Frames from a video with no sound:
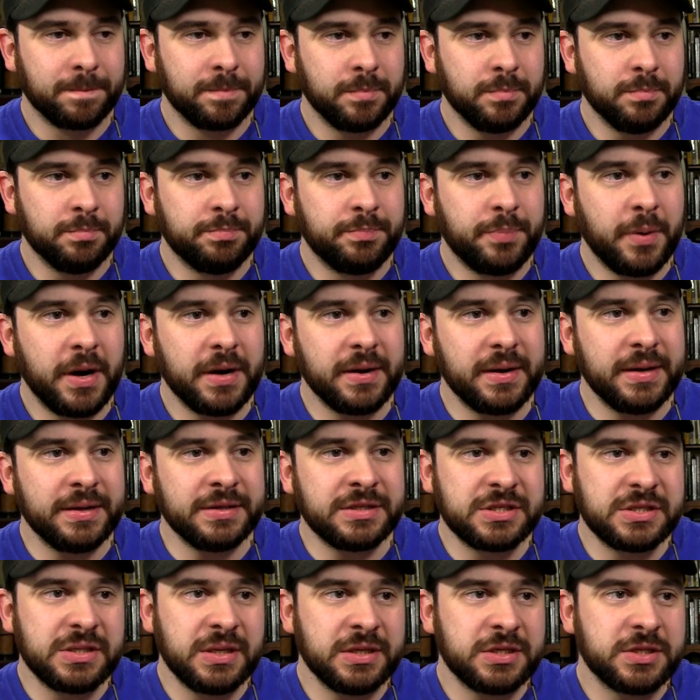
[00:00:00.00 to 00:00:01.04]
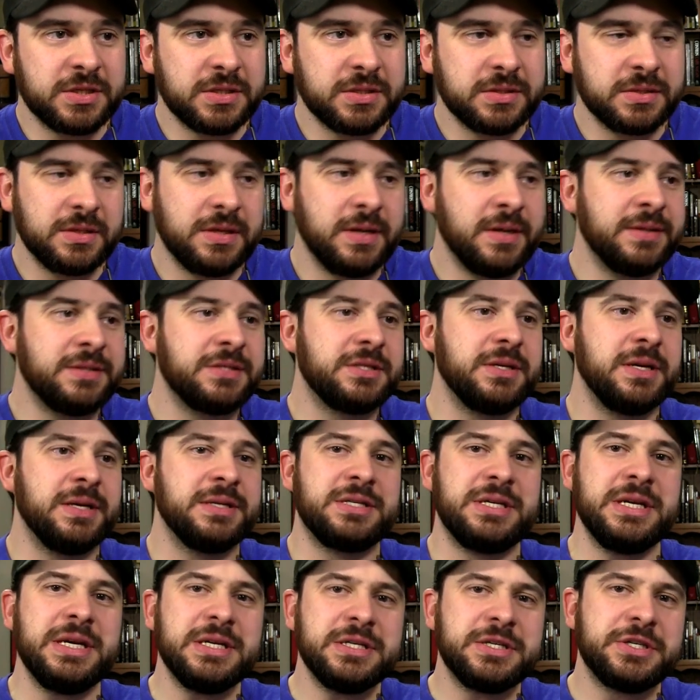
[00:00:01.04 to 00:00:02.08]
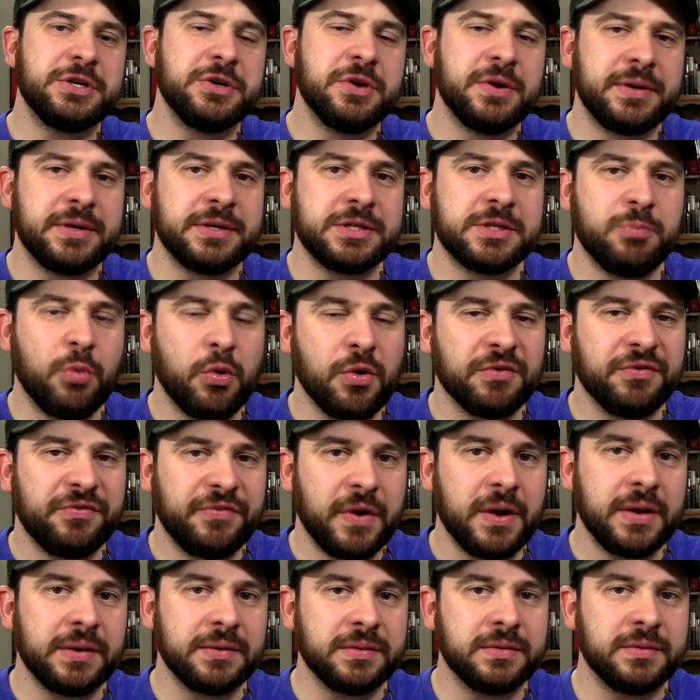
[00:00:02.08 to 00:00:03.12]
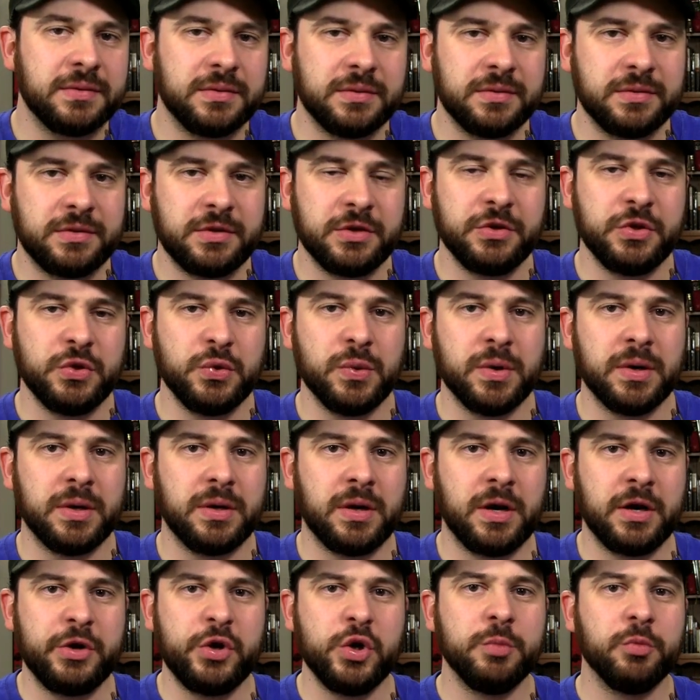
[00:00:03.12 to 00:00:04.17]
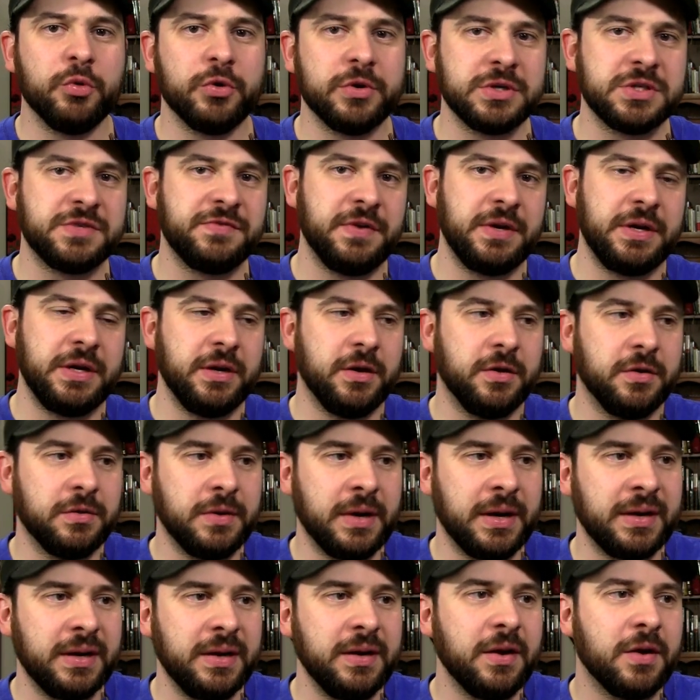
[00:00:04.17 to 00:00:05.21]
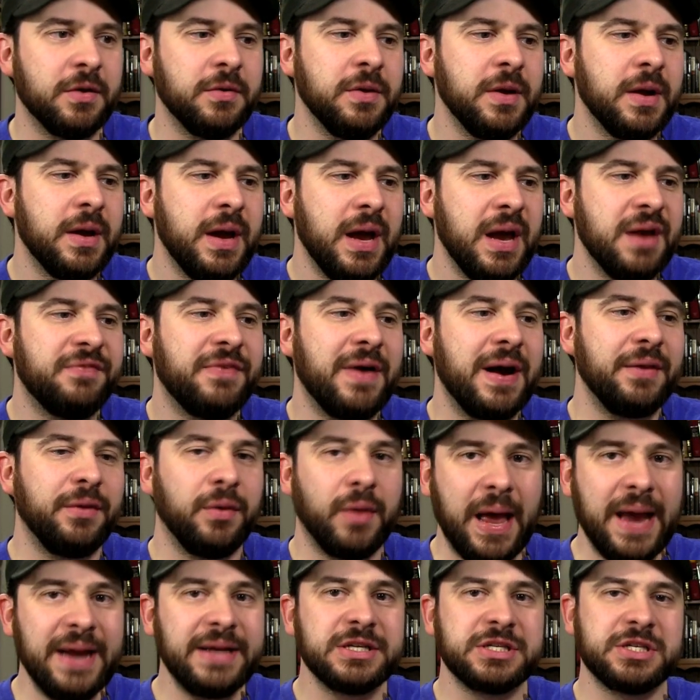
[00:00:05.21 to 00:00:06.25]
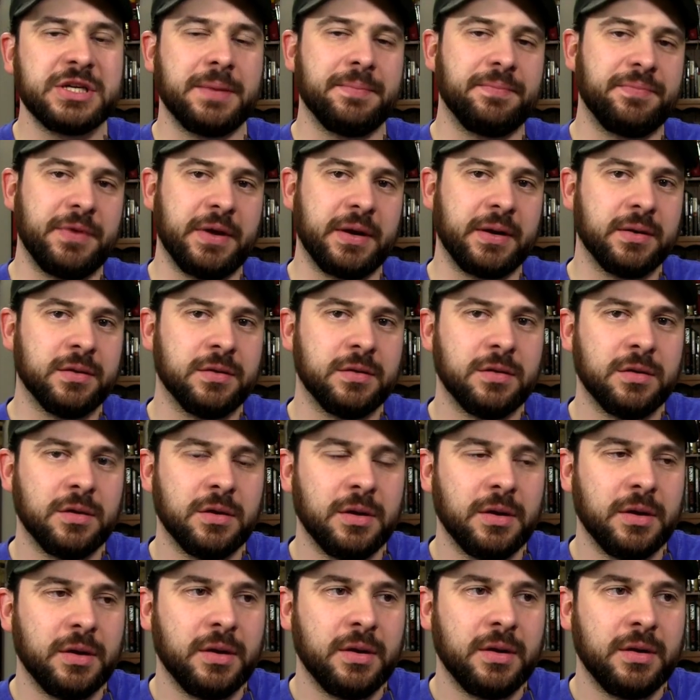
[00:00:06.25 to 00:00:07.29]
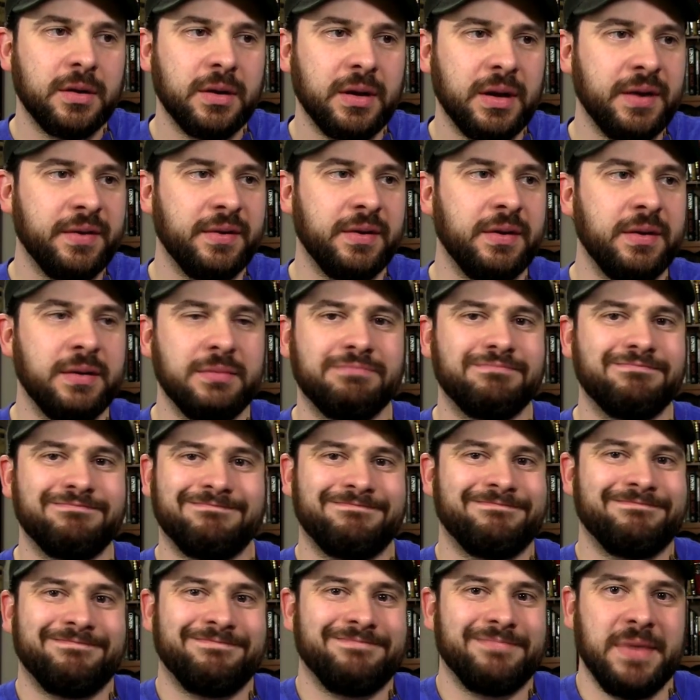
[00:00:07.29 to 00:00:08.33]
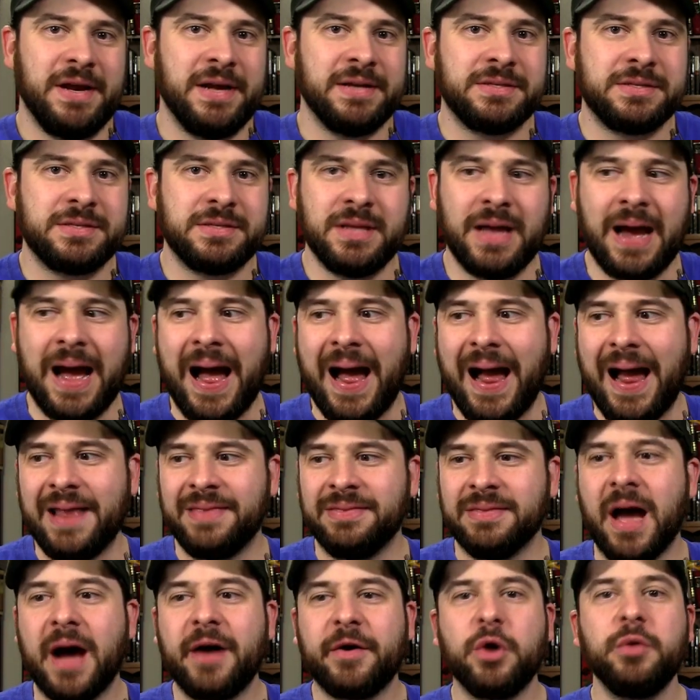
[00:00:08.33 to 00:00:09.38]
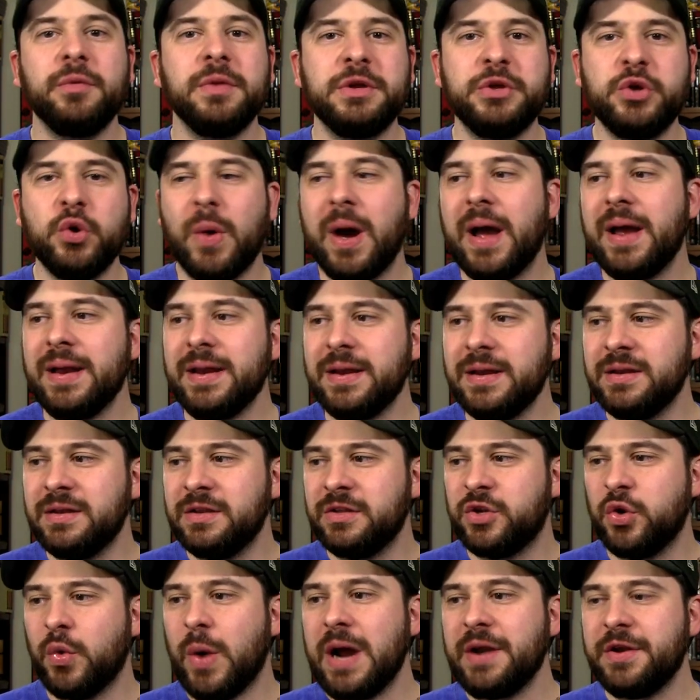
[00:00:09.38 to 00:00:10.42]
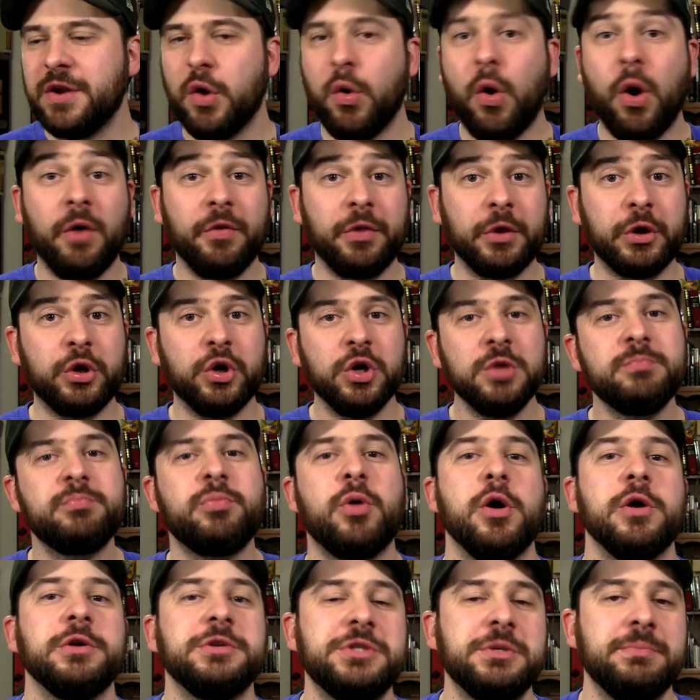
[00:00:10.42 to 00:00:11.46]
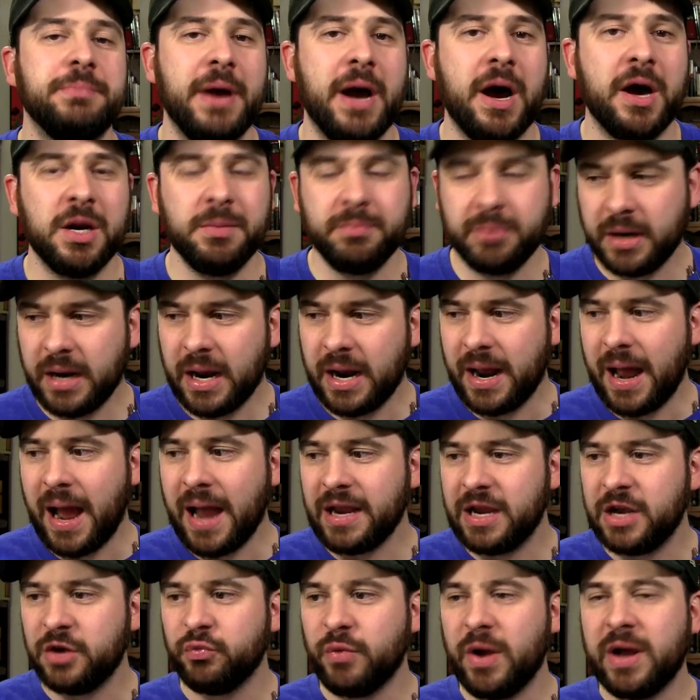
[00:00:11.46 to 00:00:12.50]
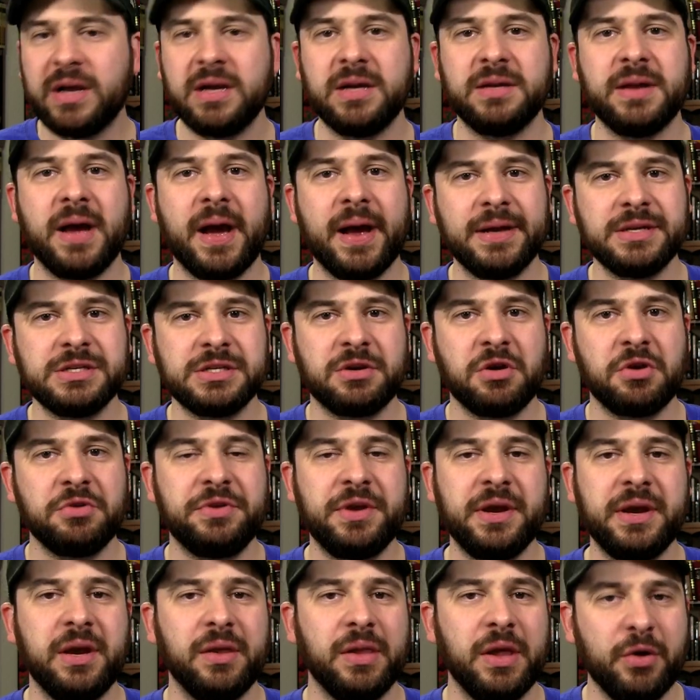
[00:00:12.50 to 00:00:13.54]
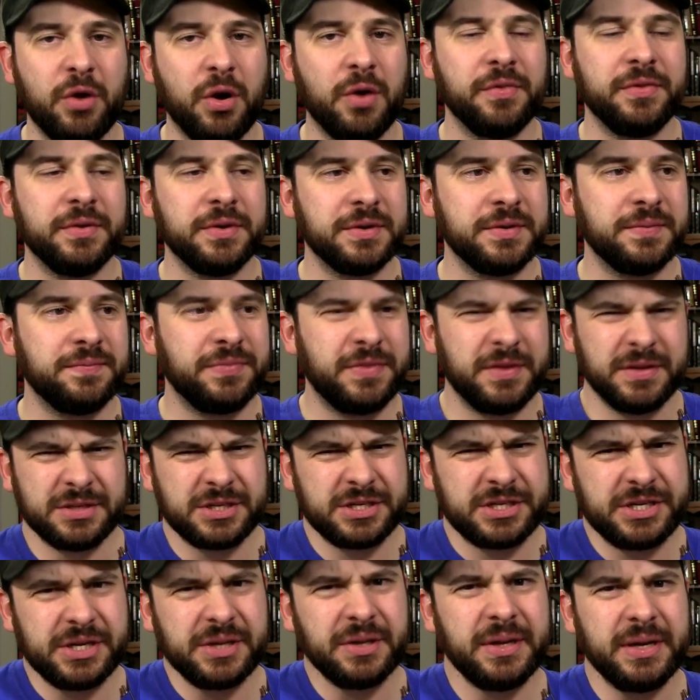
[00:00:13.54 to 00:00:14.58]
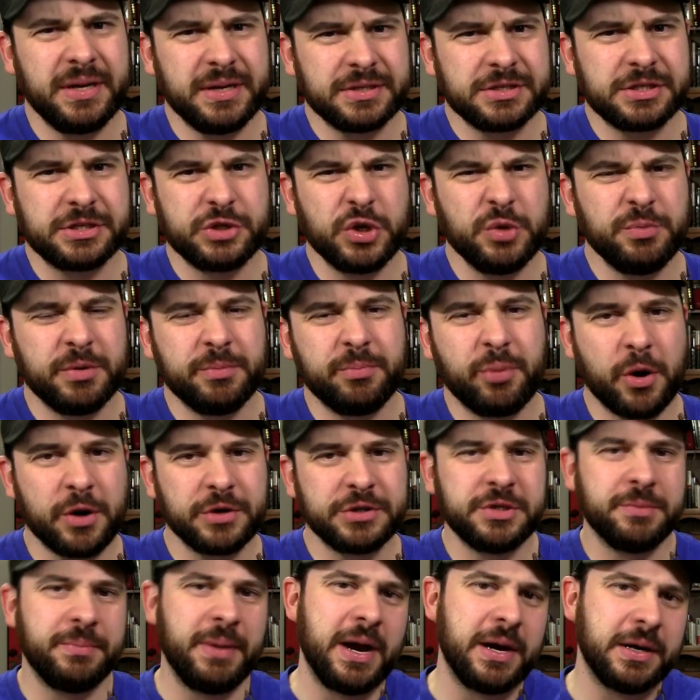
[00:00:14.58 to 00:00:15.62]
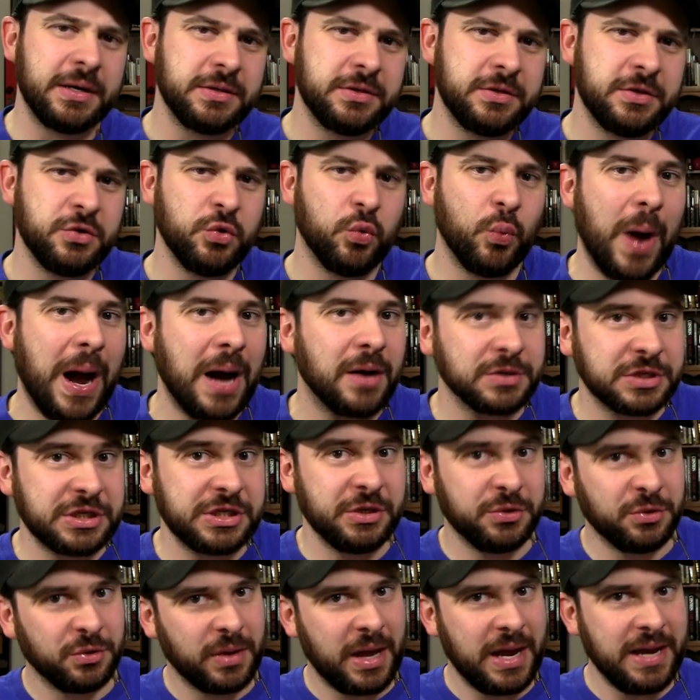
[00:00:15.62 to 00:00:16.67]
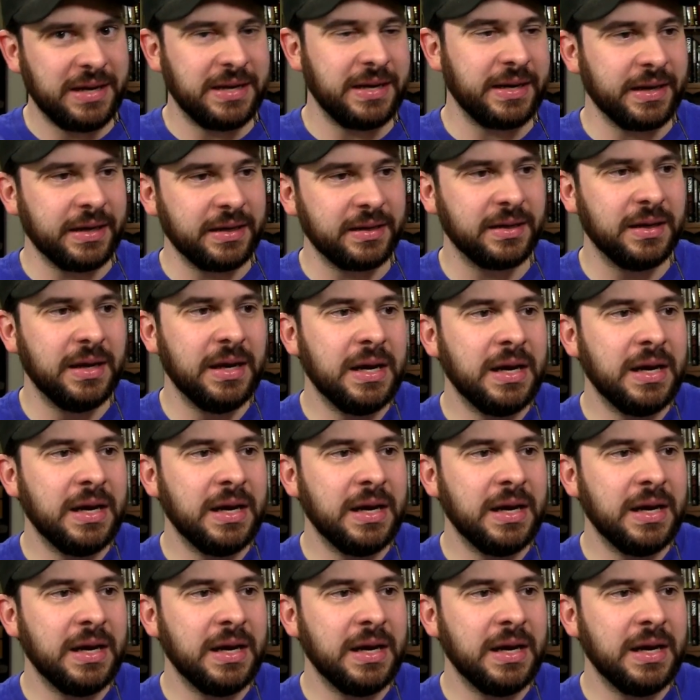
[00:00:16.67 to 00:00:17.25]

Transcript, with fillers: but it's it's it's it's easier and it's more fun to do a, a humorous video. And you know, if I like something, eh, it, it uh, not only do I do I know all the good parts about it, but I, I can recognize and articulate all the the silly and stupid parts about it too, while still liking it.